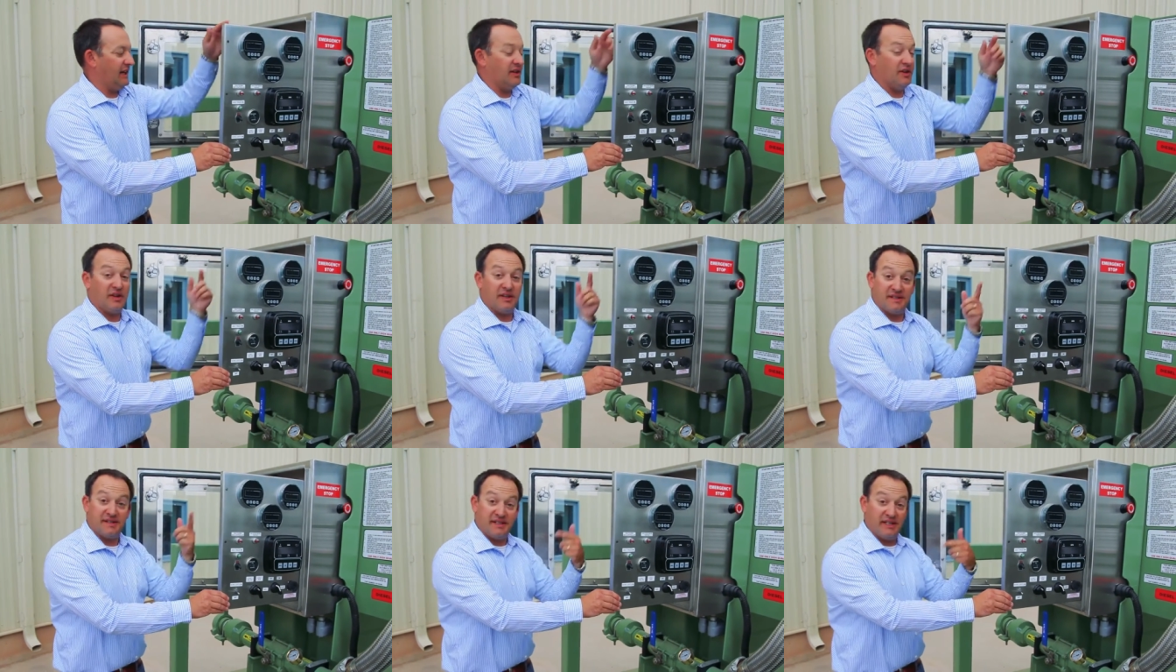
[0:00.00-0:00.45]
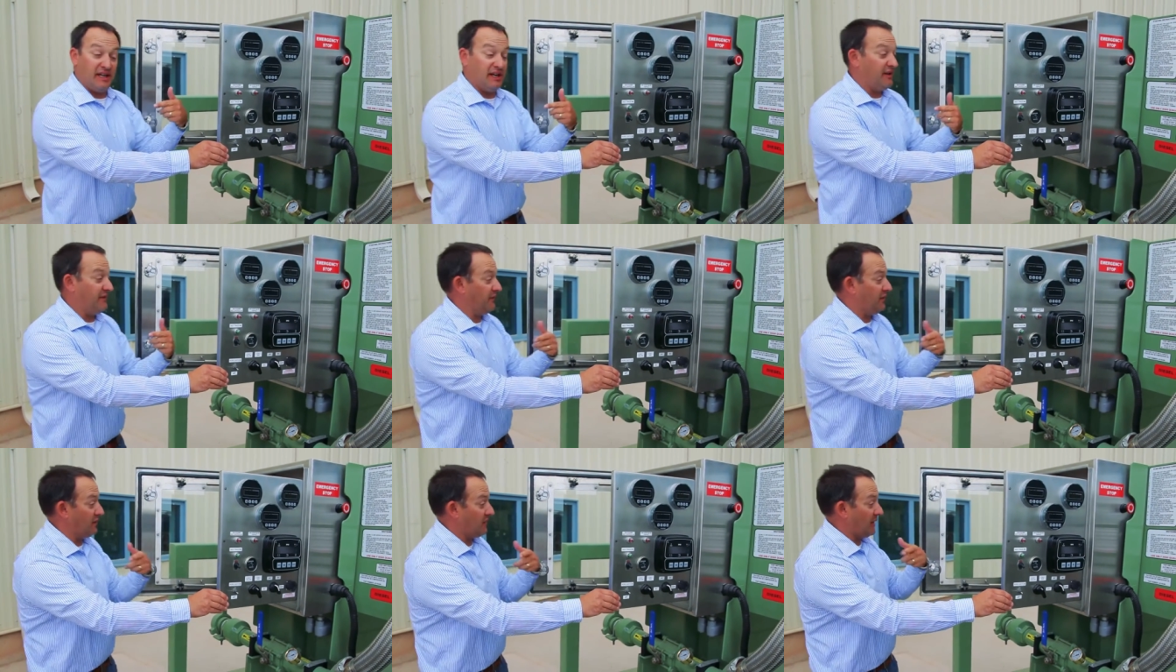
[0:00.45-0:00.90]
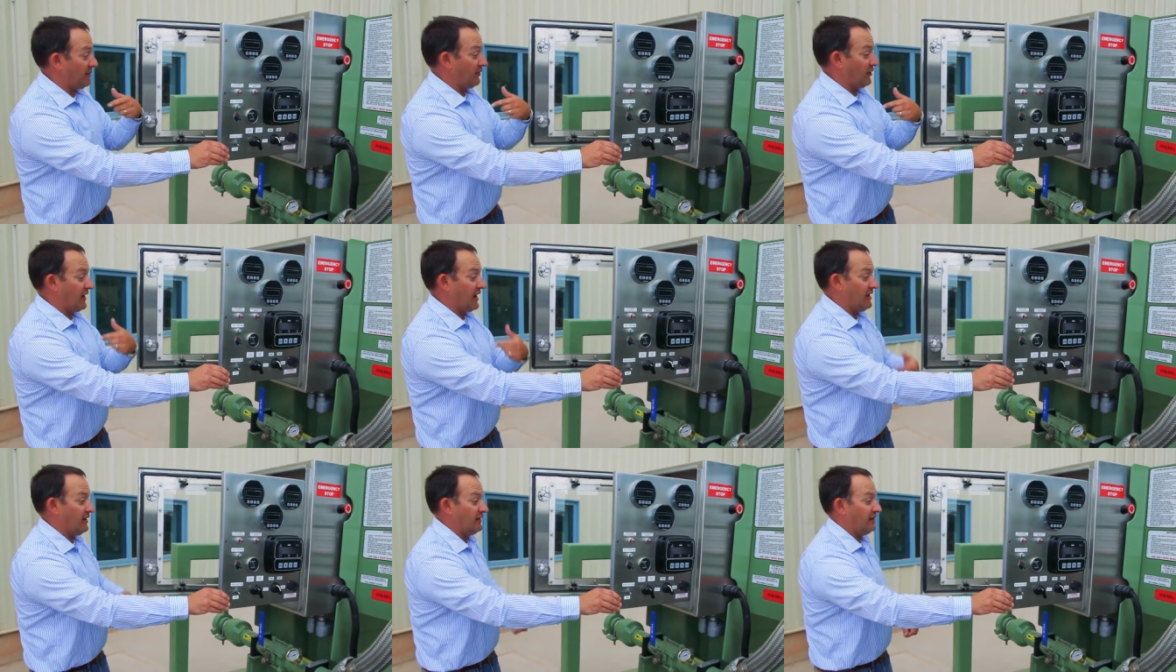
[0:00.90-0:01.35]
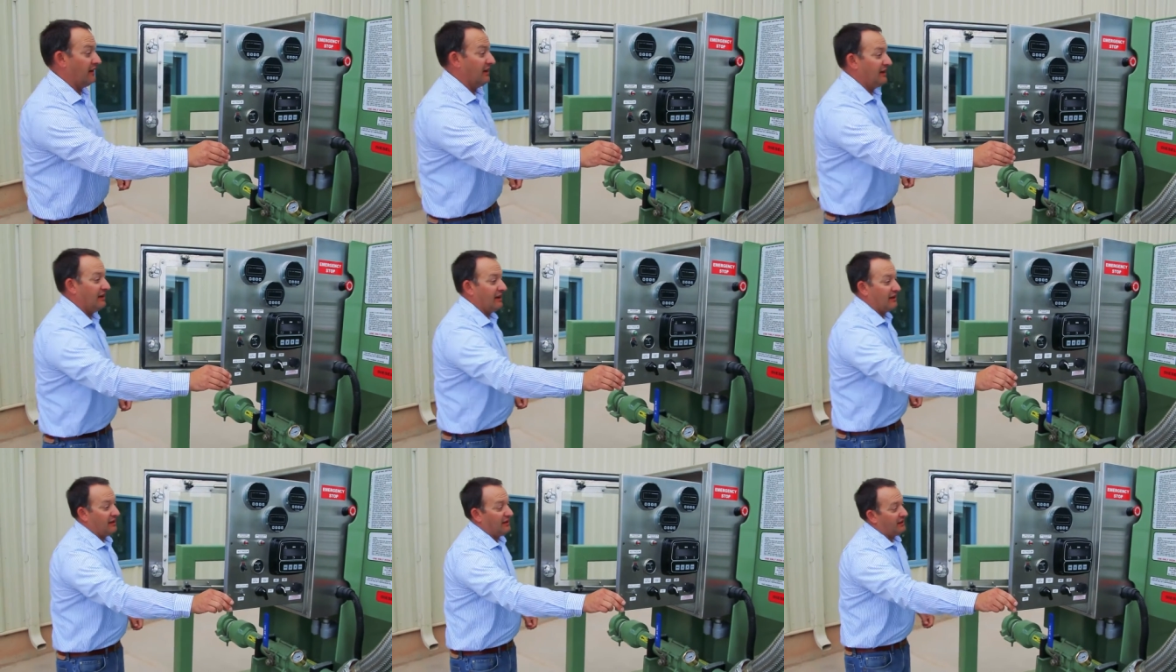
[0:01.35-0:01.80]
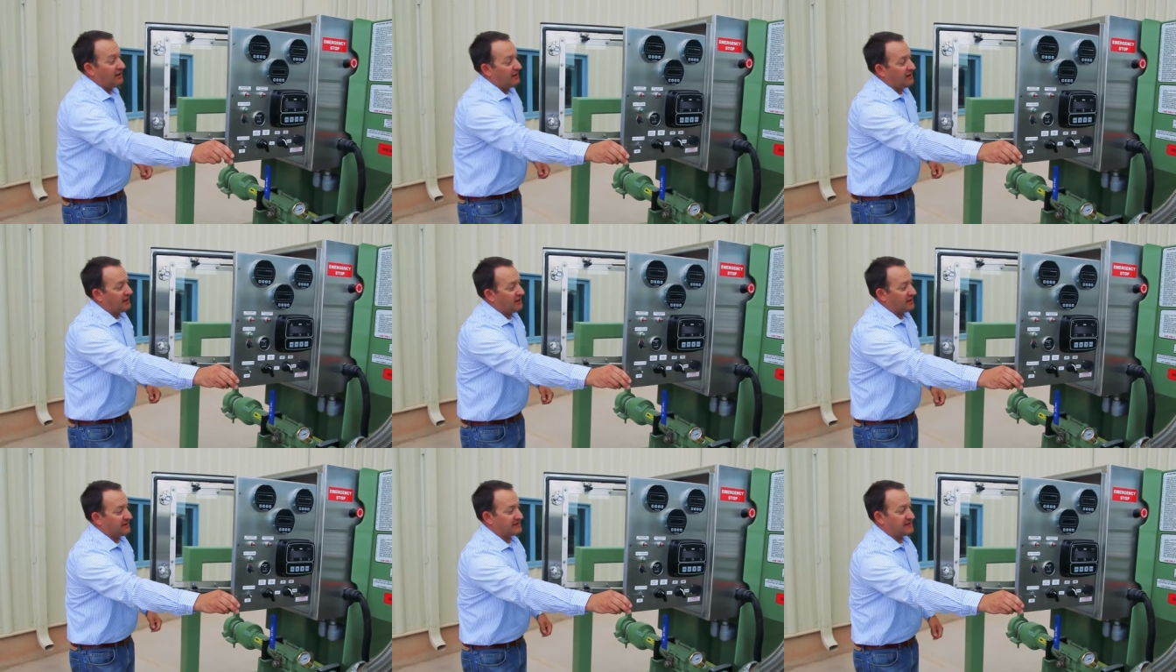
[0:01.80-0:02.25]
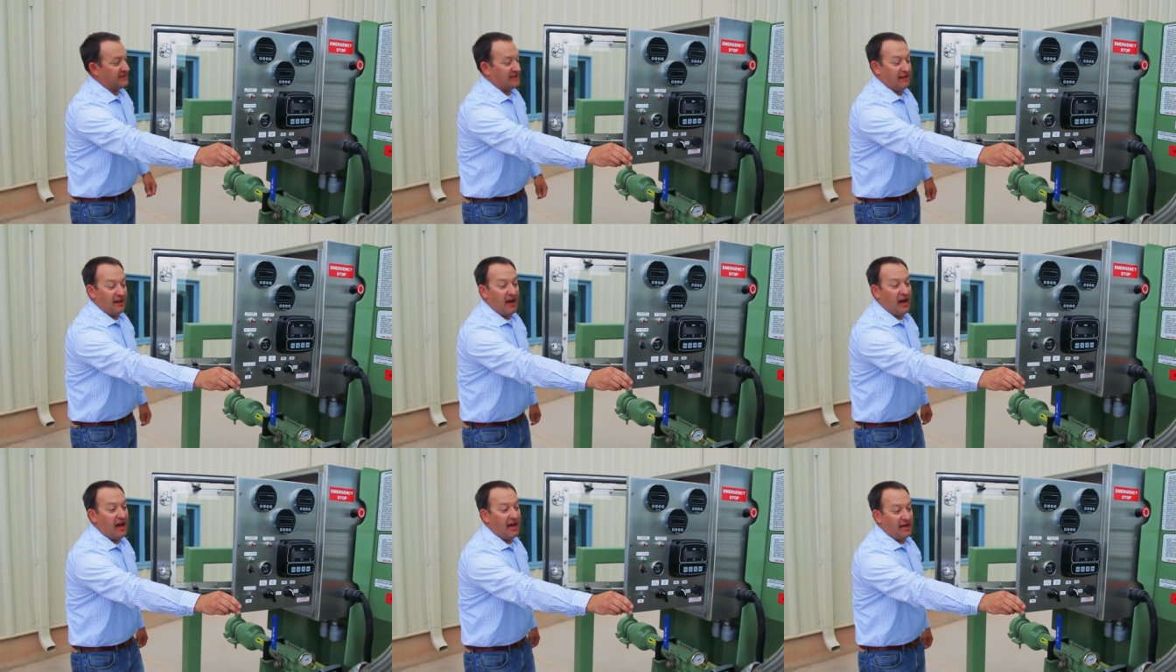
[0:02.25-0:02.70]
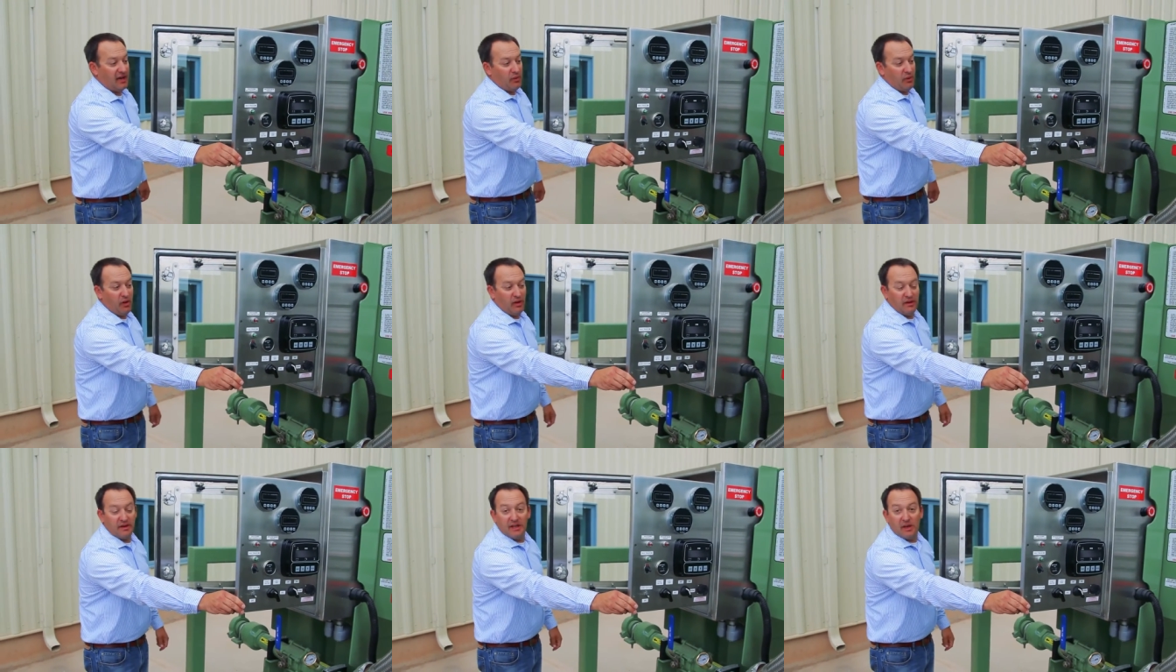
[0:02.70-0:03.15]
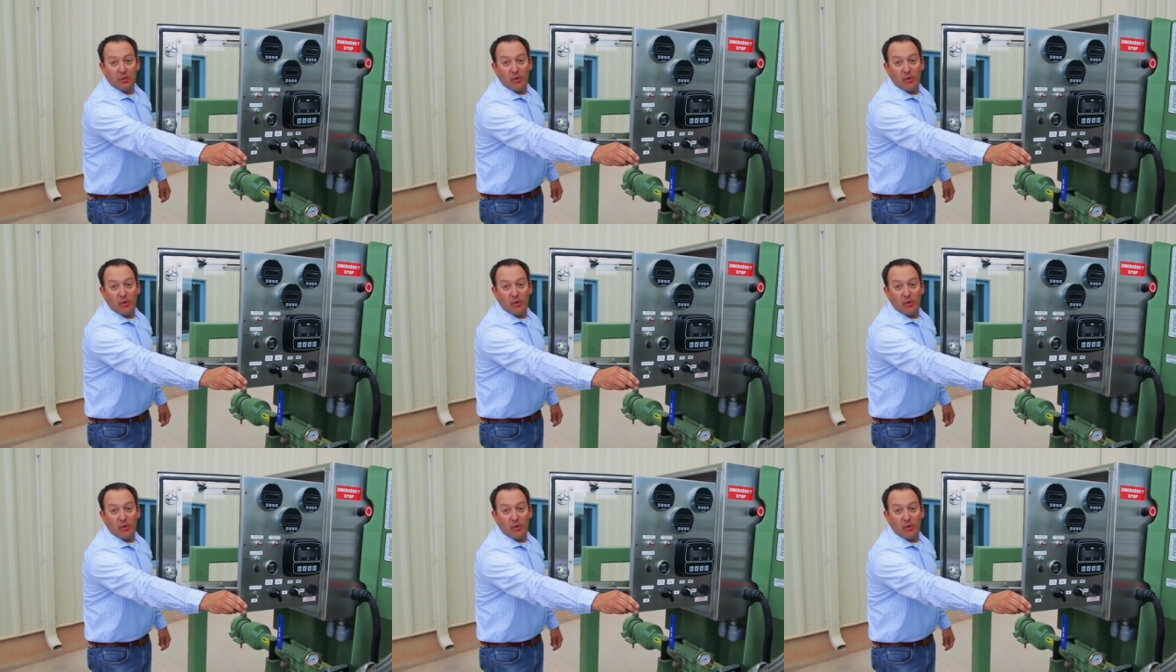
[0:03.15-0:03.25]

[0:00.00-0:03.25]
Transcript: You can see if you come around, you can see the high quality